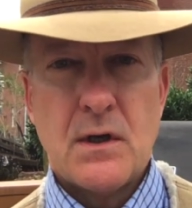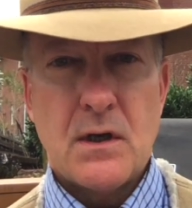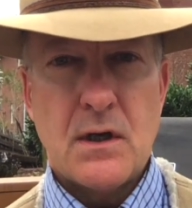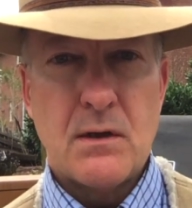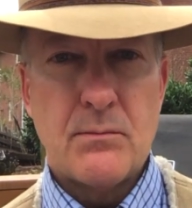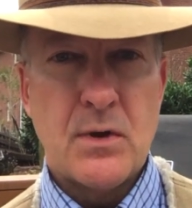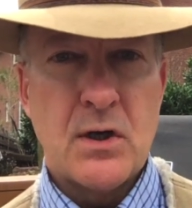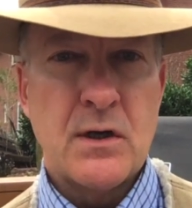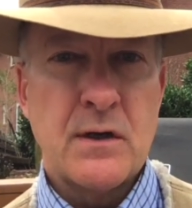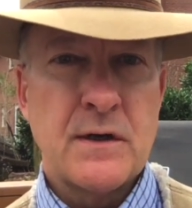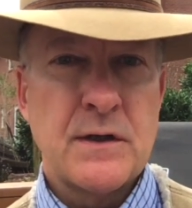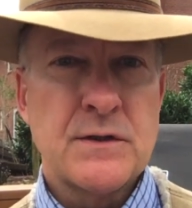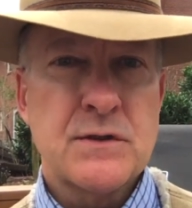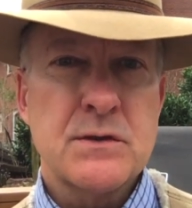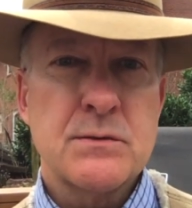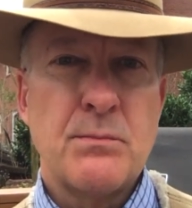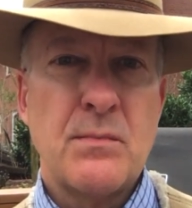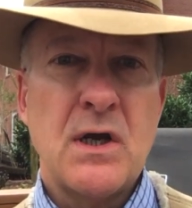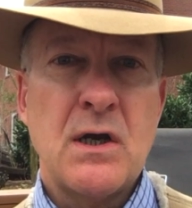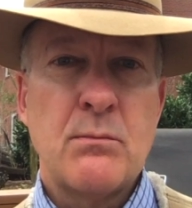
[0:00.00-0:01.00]
among
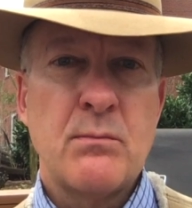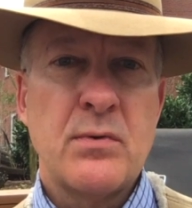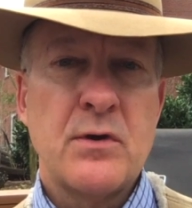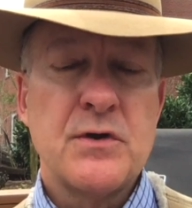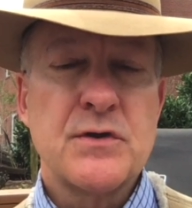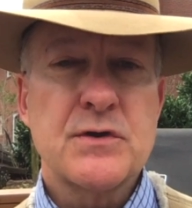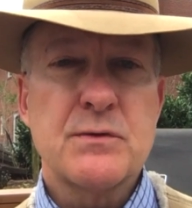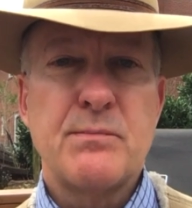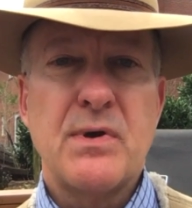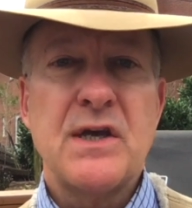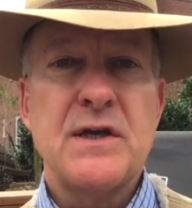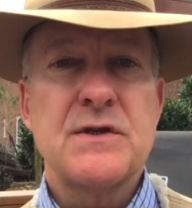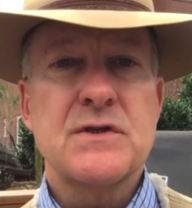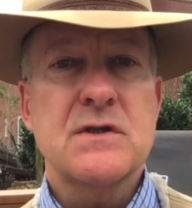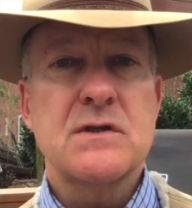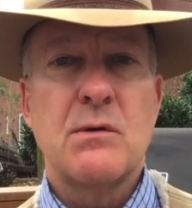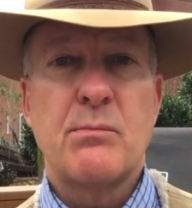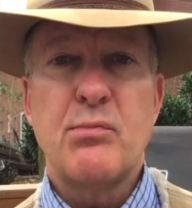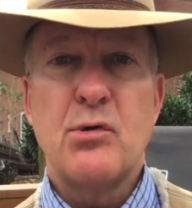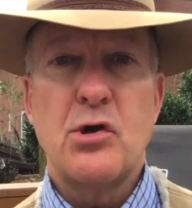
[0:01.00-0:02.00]
its members
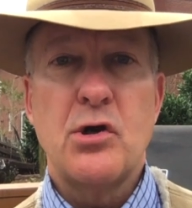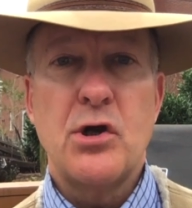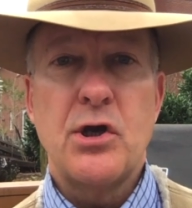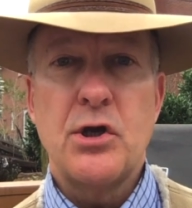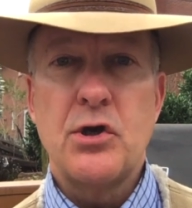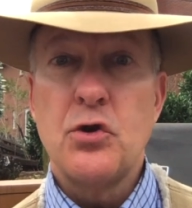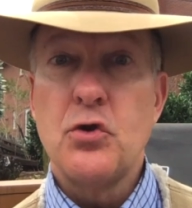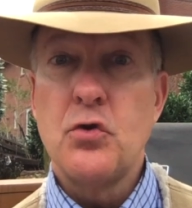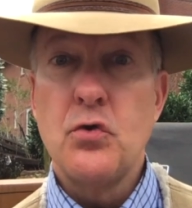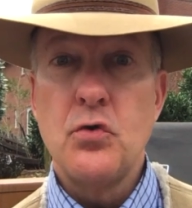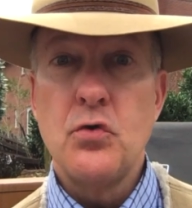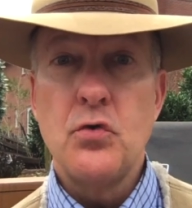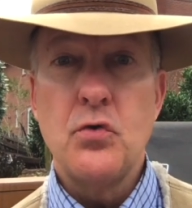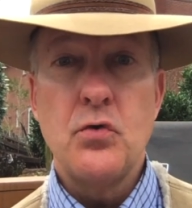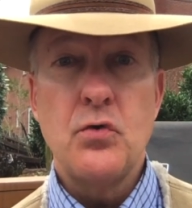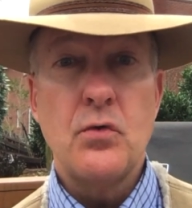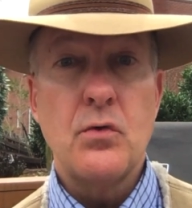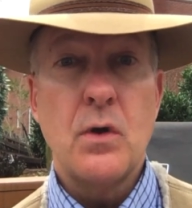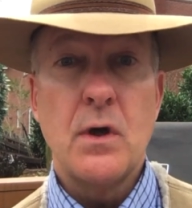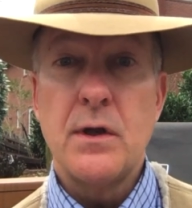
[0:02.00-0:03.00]
based upon
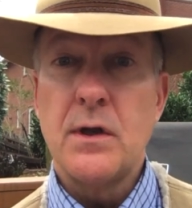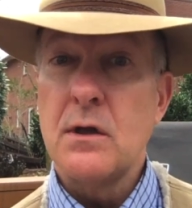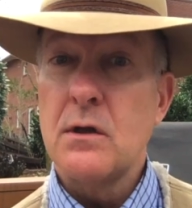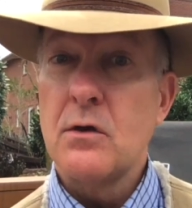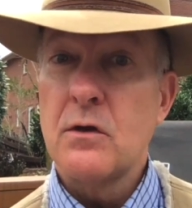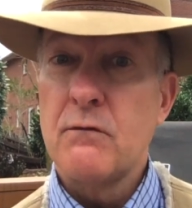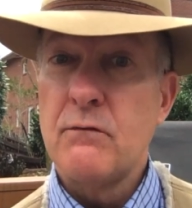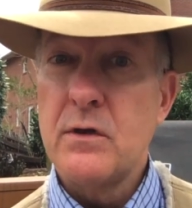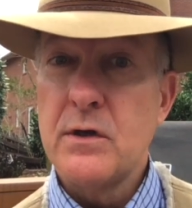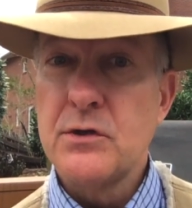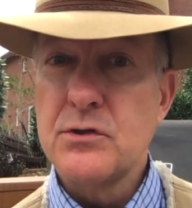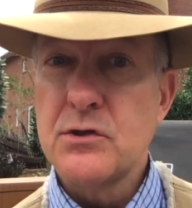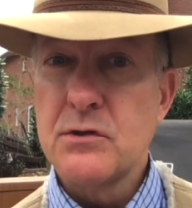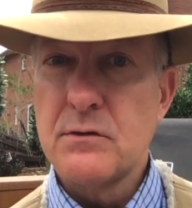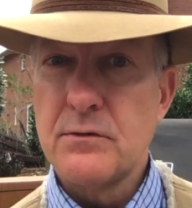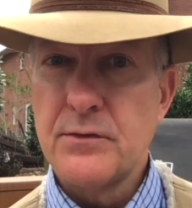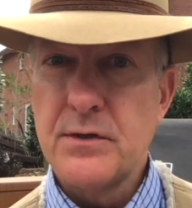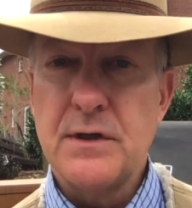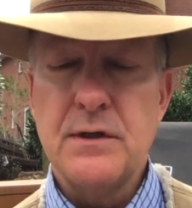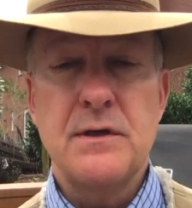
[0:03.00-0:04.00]
who an
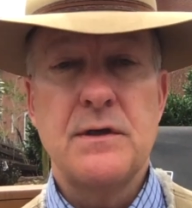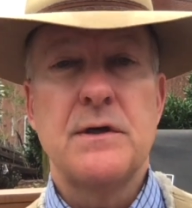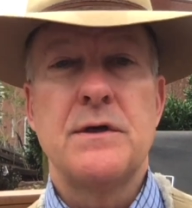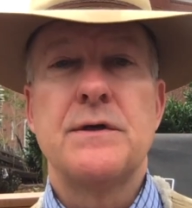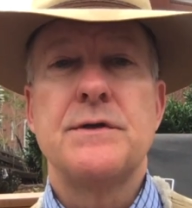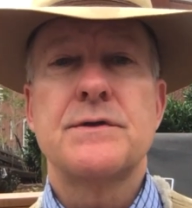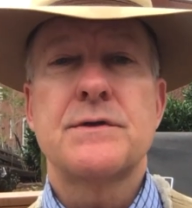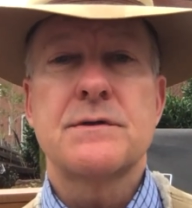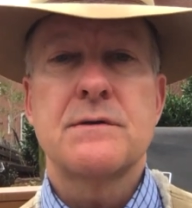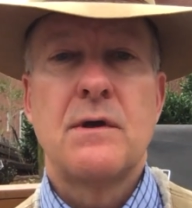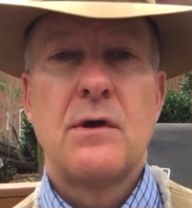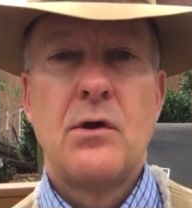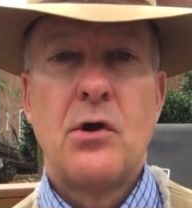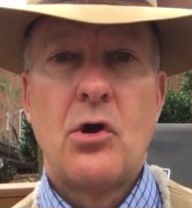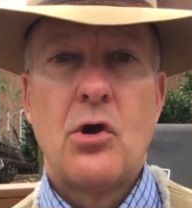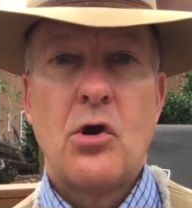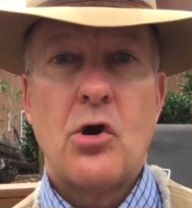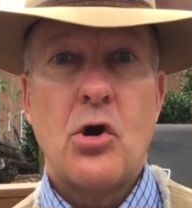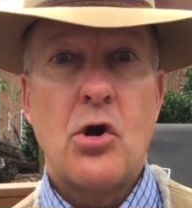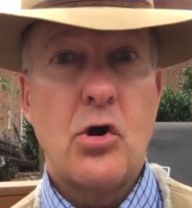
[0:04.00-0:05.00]
individual is
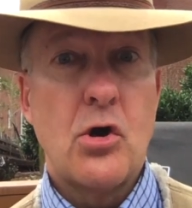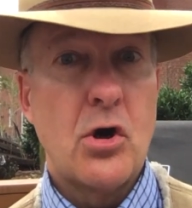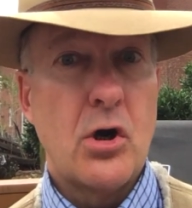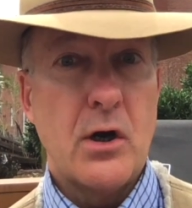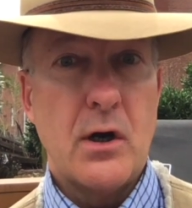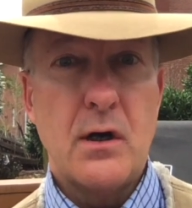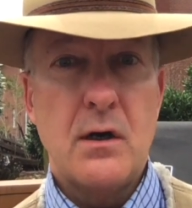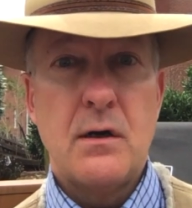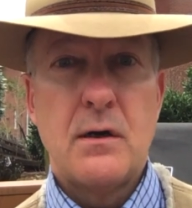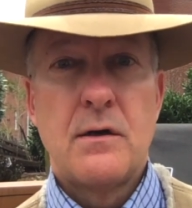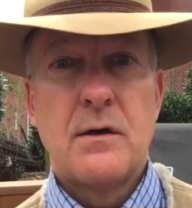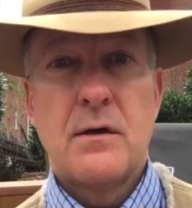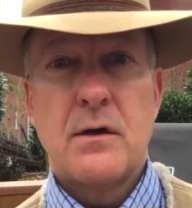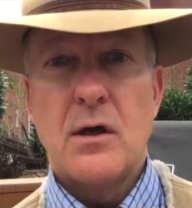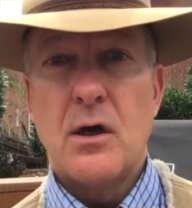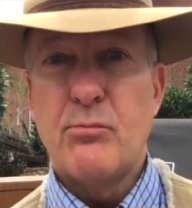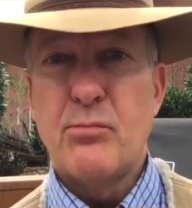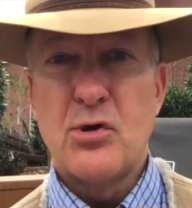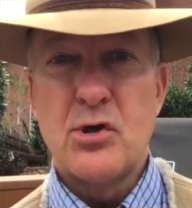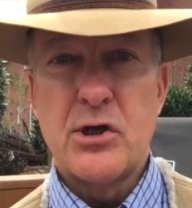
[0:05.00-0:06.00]
or
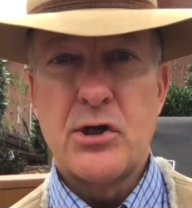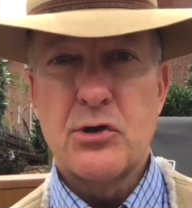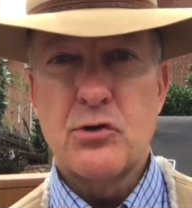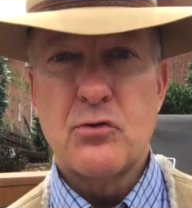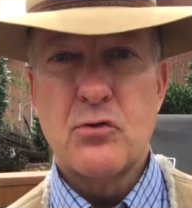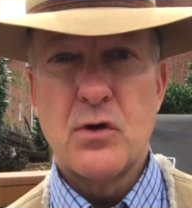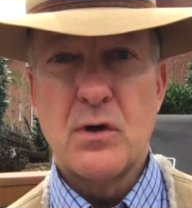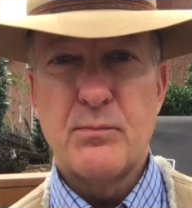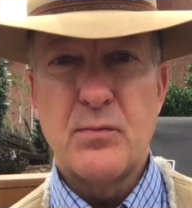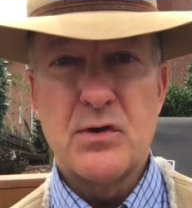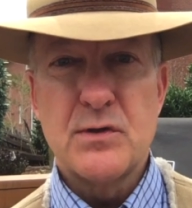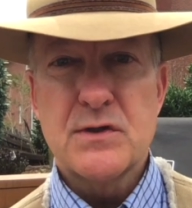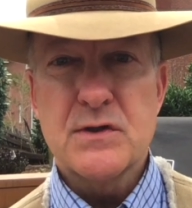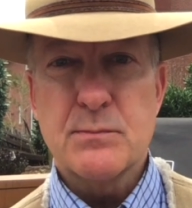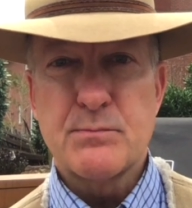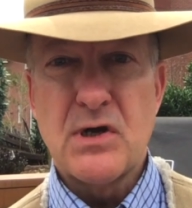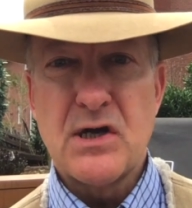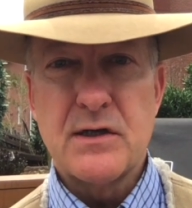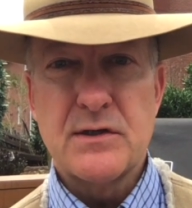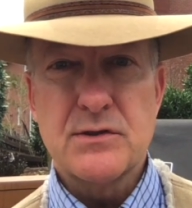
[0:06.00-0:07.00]
upon corporate
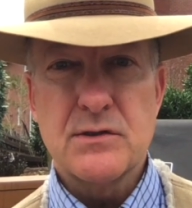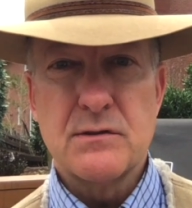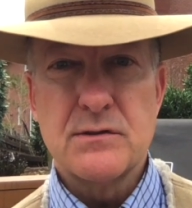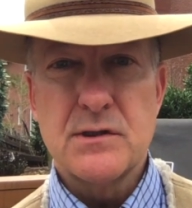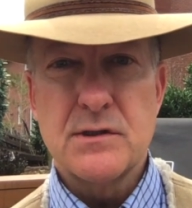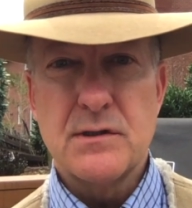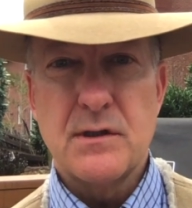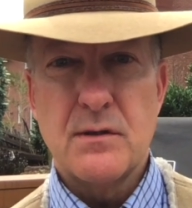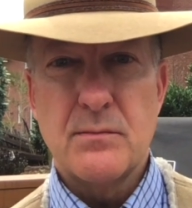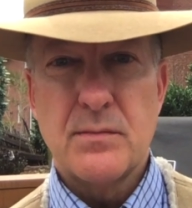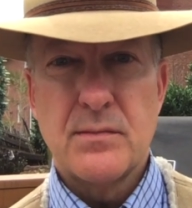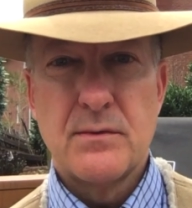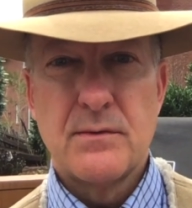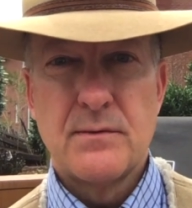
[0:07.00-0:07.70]
sponsorship?